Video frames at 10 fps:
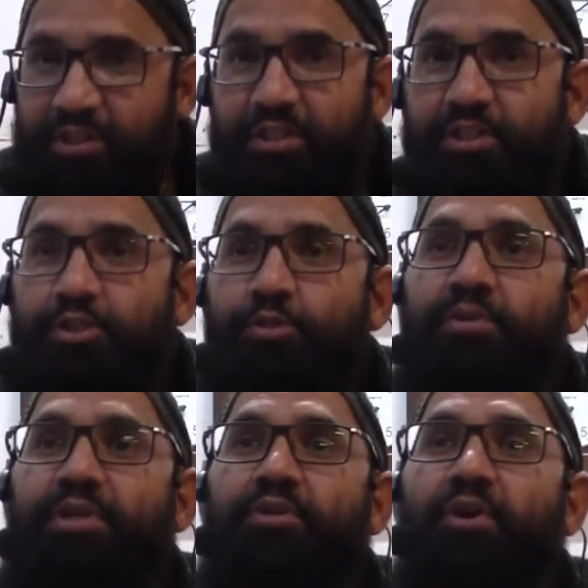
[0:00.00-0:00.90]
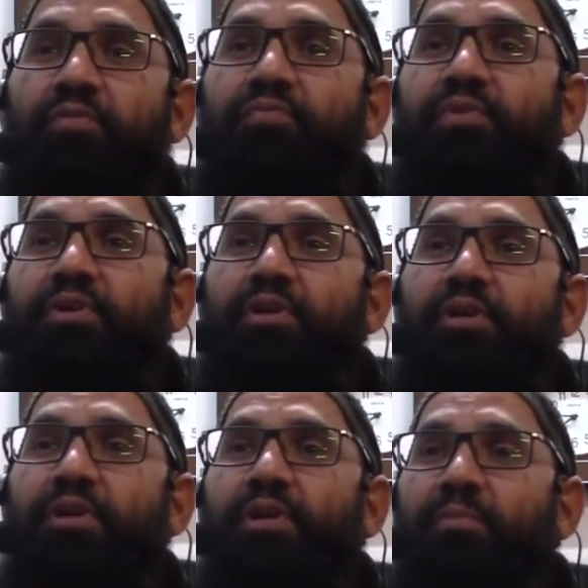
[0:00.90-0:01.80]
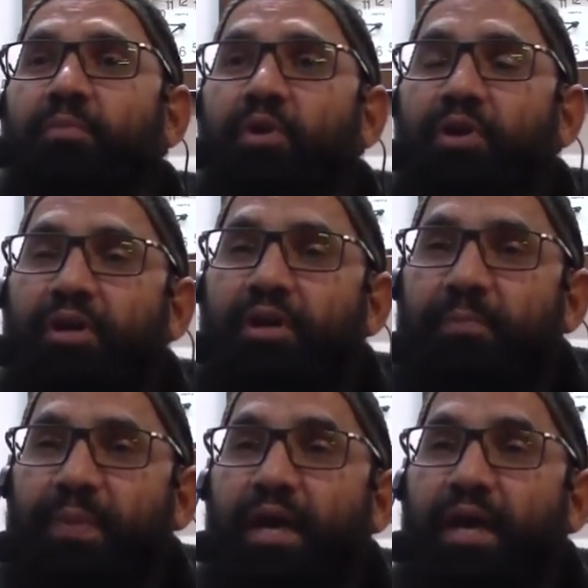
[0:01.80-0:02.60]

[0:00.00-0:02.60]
He is a student of Maulana